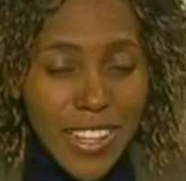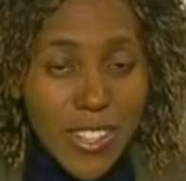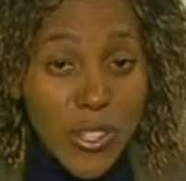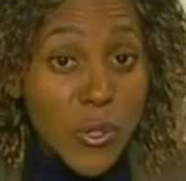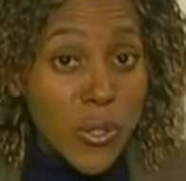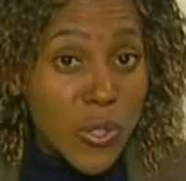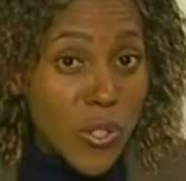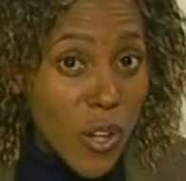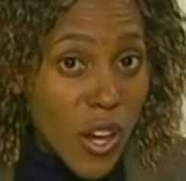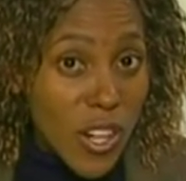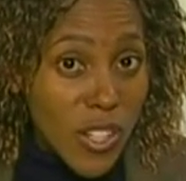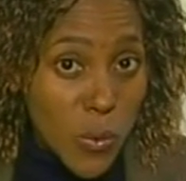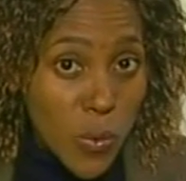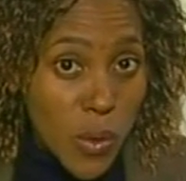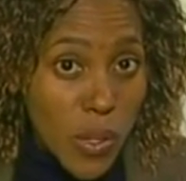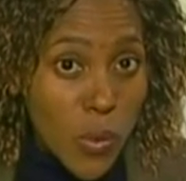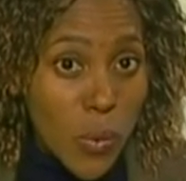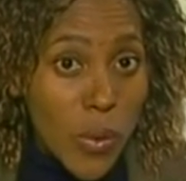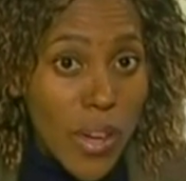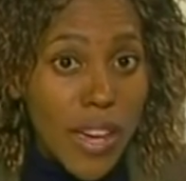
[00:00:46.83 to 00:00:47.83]
To start
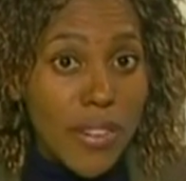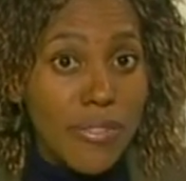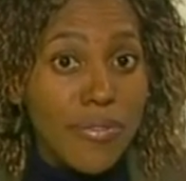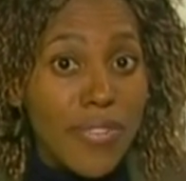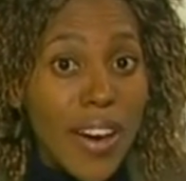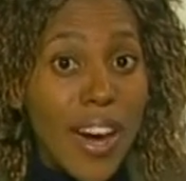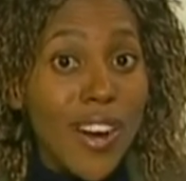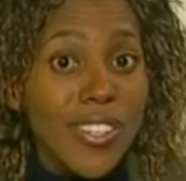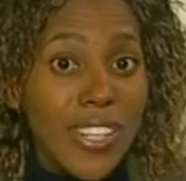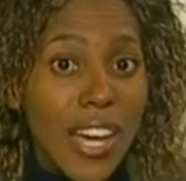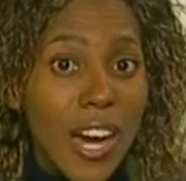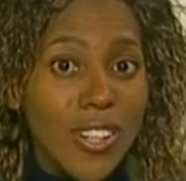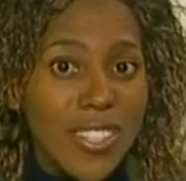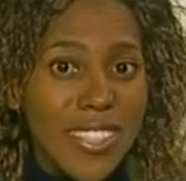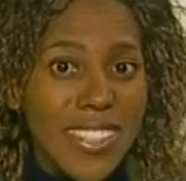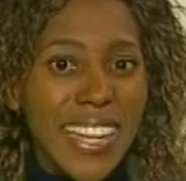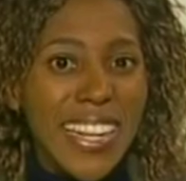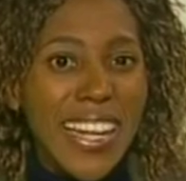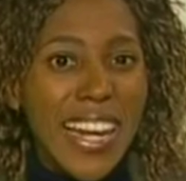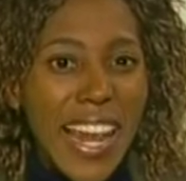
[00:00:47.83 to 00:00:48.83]
with, we have found
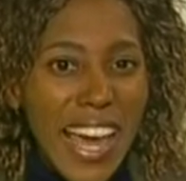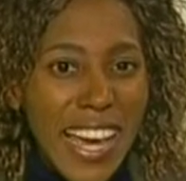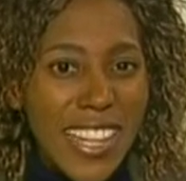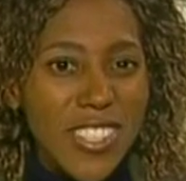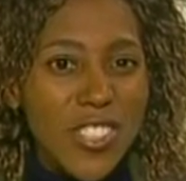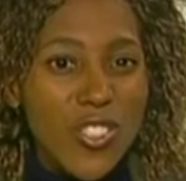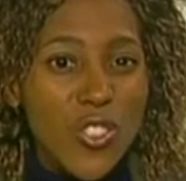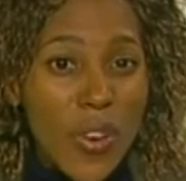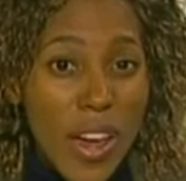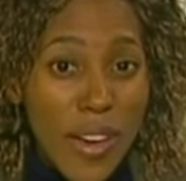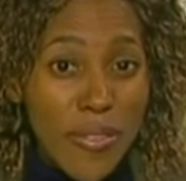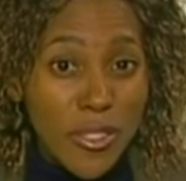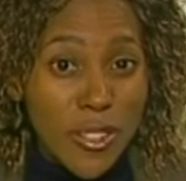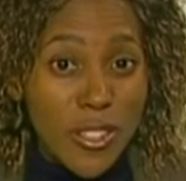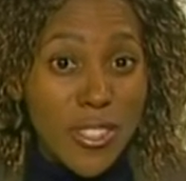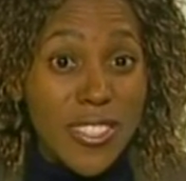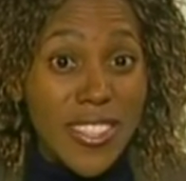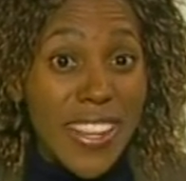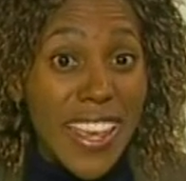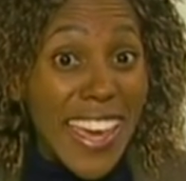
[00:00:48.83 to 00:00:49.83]
out that light
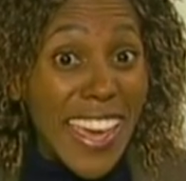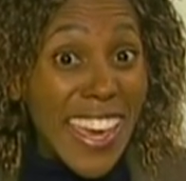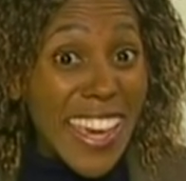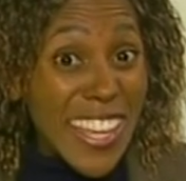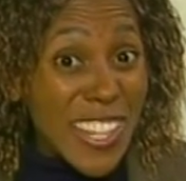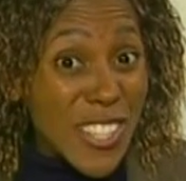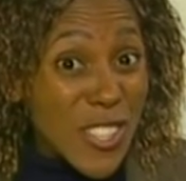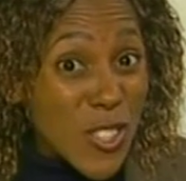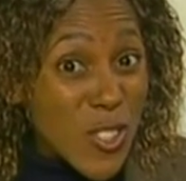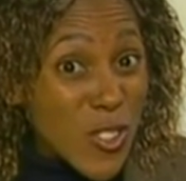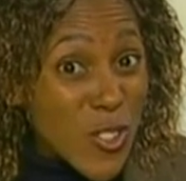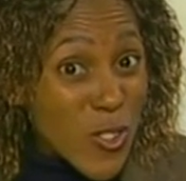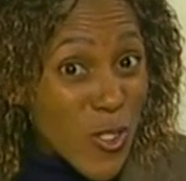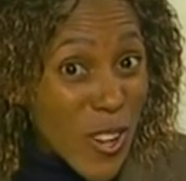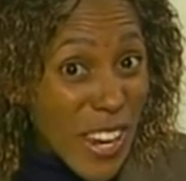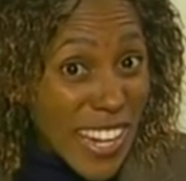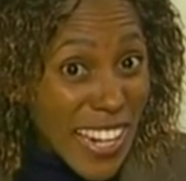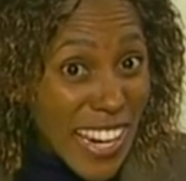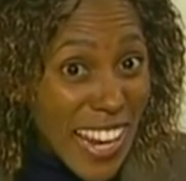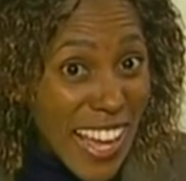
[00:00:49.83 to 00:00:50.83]
travels in
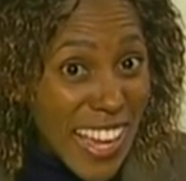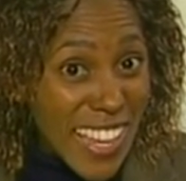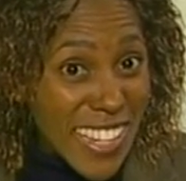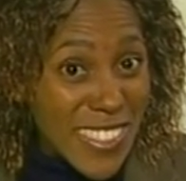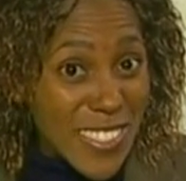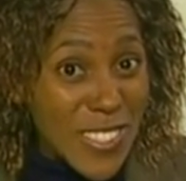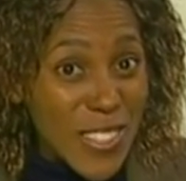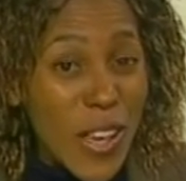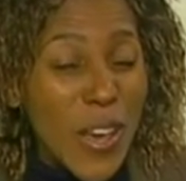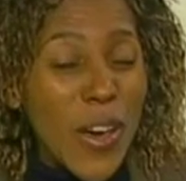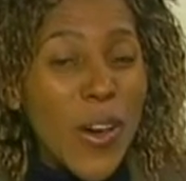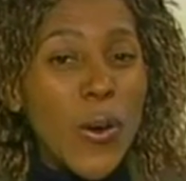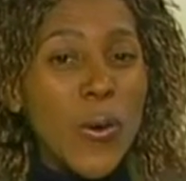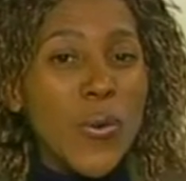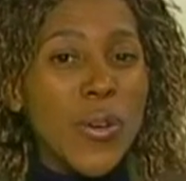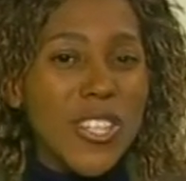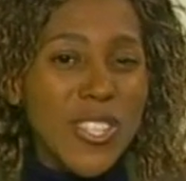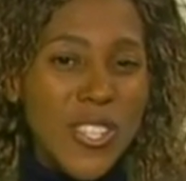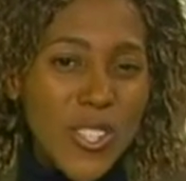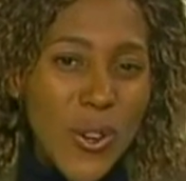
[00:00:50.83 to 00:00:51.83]
straight lines.
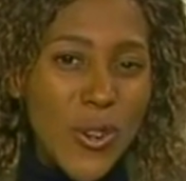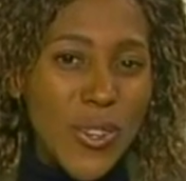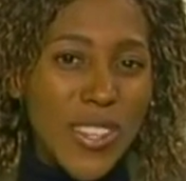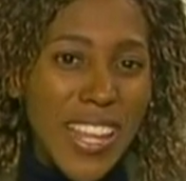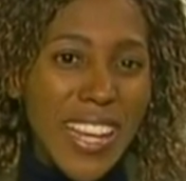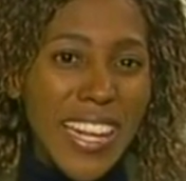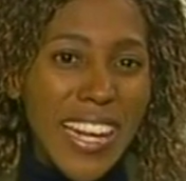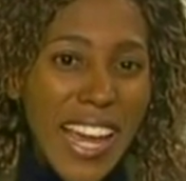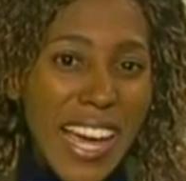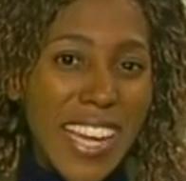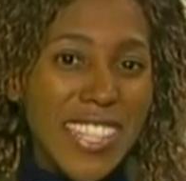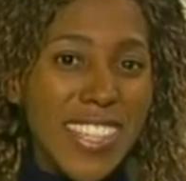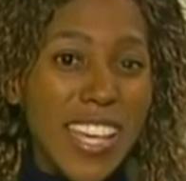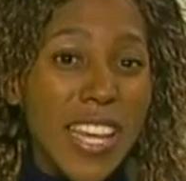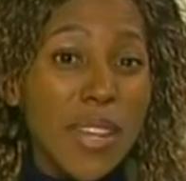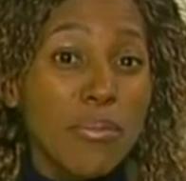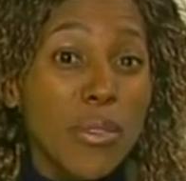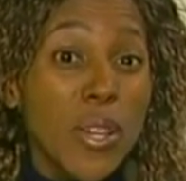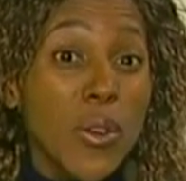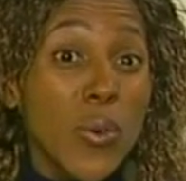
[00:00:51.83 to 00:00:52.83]
We showed that light
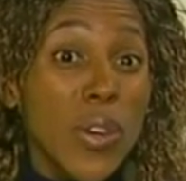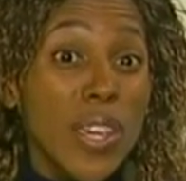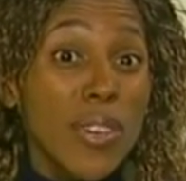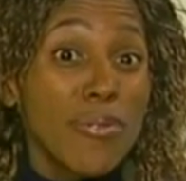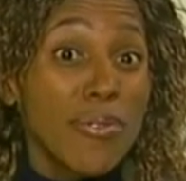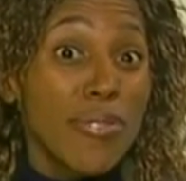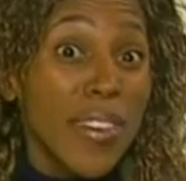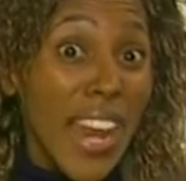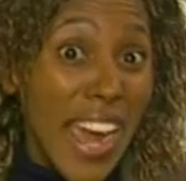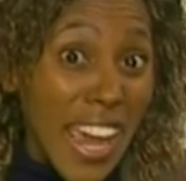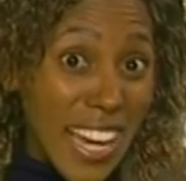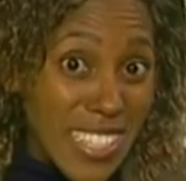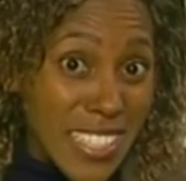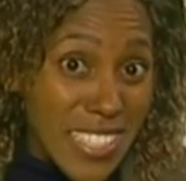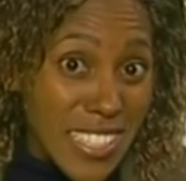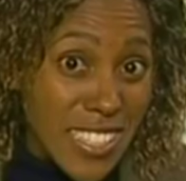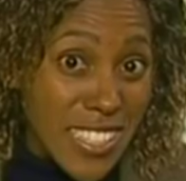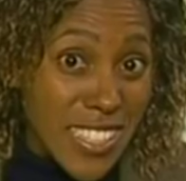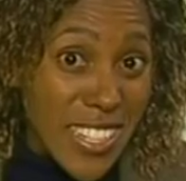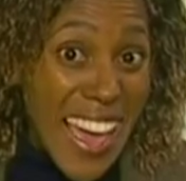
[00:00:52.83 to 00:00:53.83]
can be
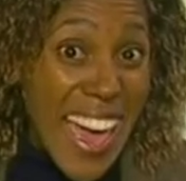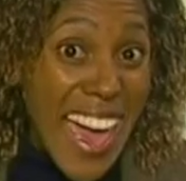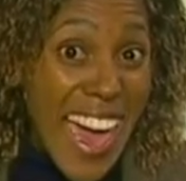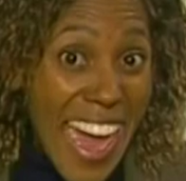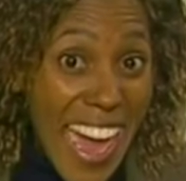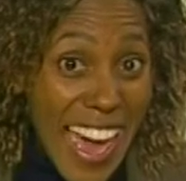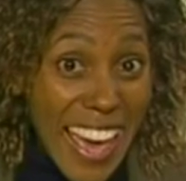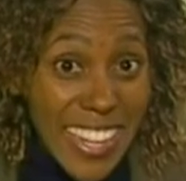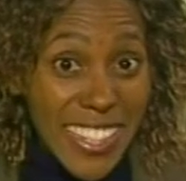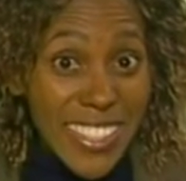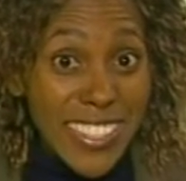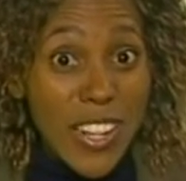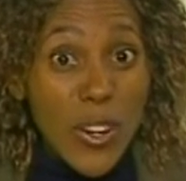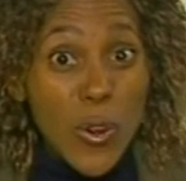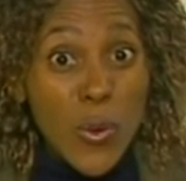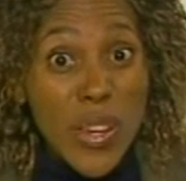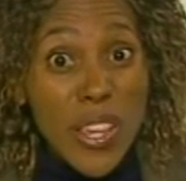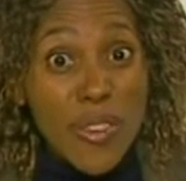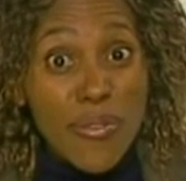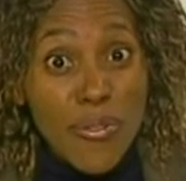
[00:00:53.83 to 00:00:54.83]
reflected and
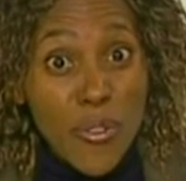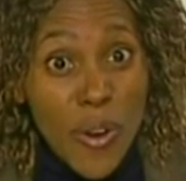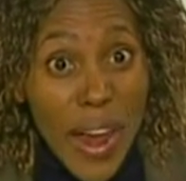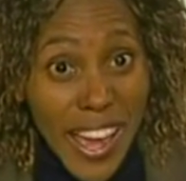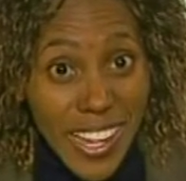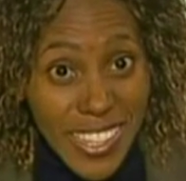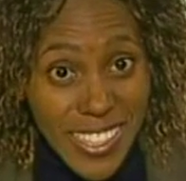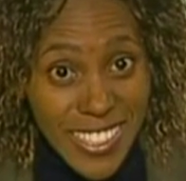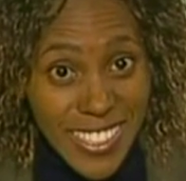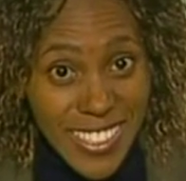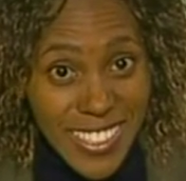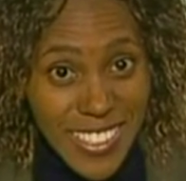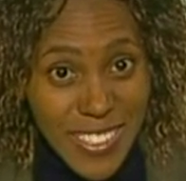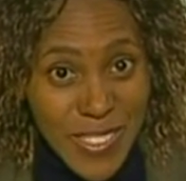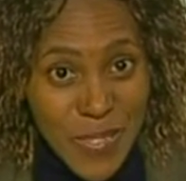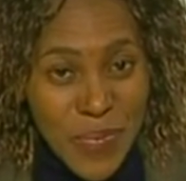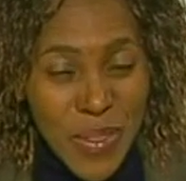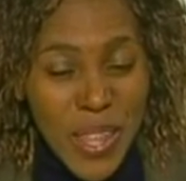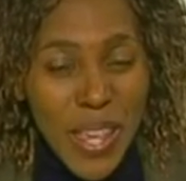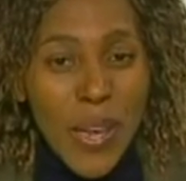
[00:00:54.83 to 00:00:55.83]
refracted.
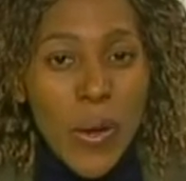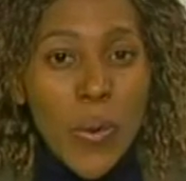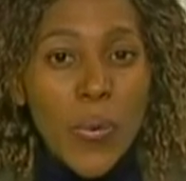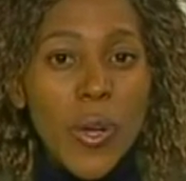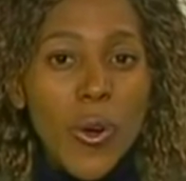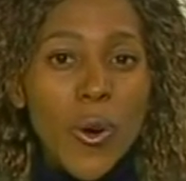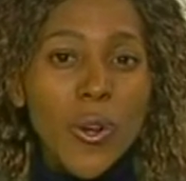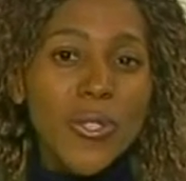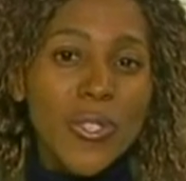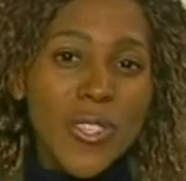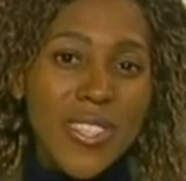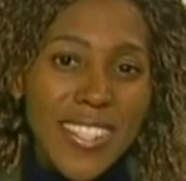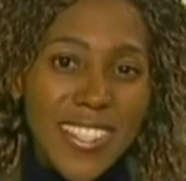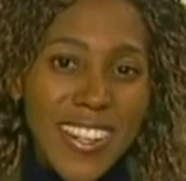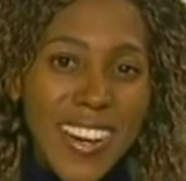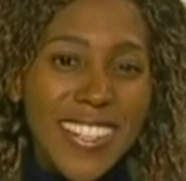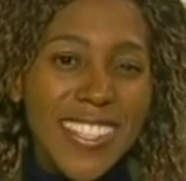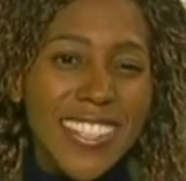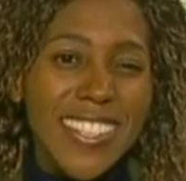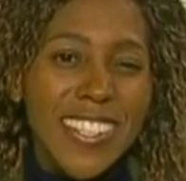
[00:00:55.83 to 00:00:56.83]
We also
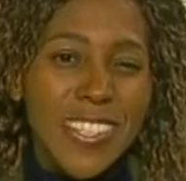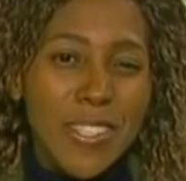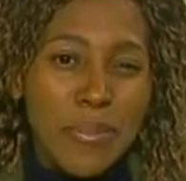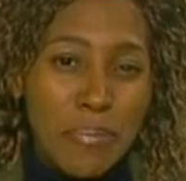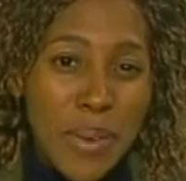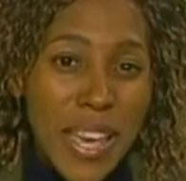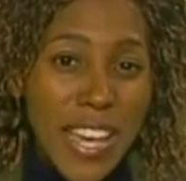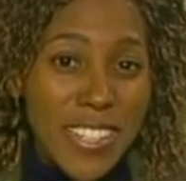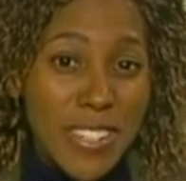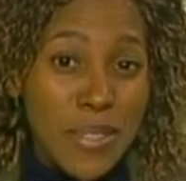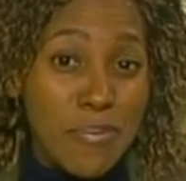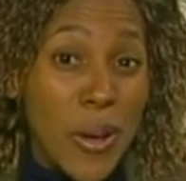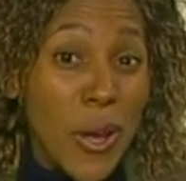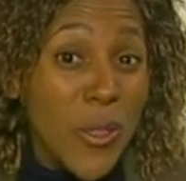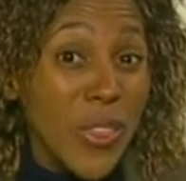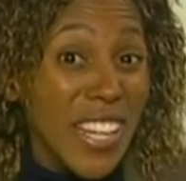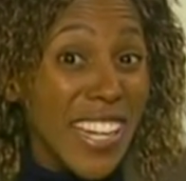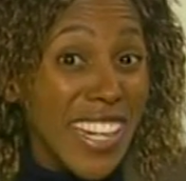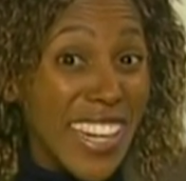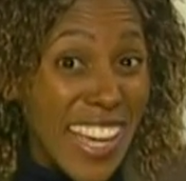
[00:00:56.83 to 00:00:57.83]
started a debate
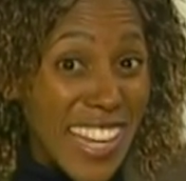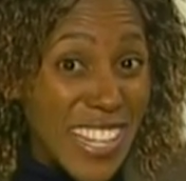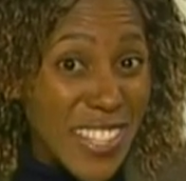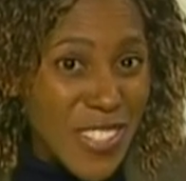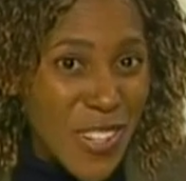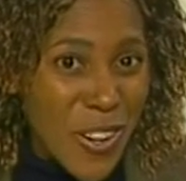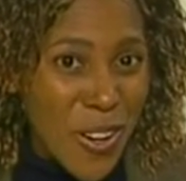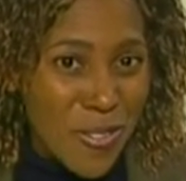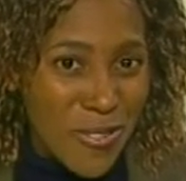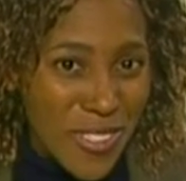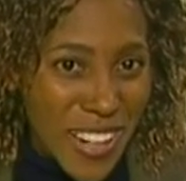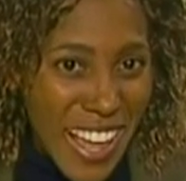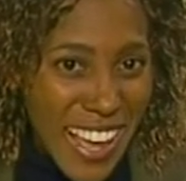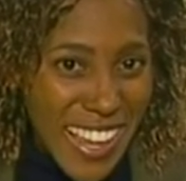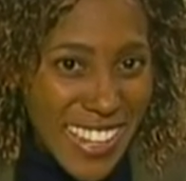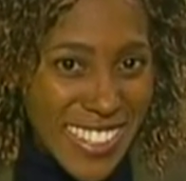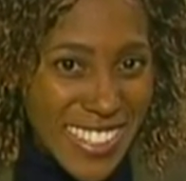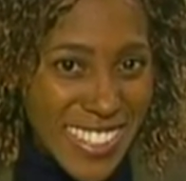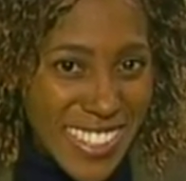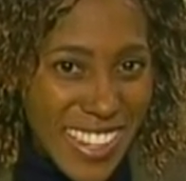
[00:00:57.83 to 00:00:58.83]
about the nature of
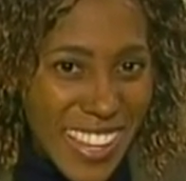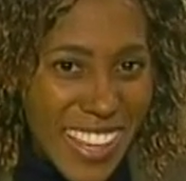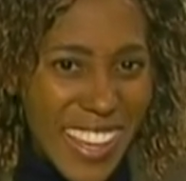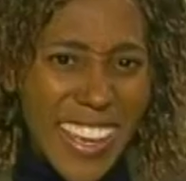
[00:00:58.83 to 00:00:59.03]
light.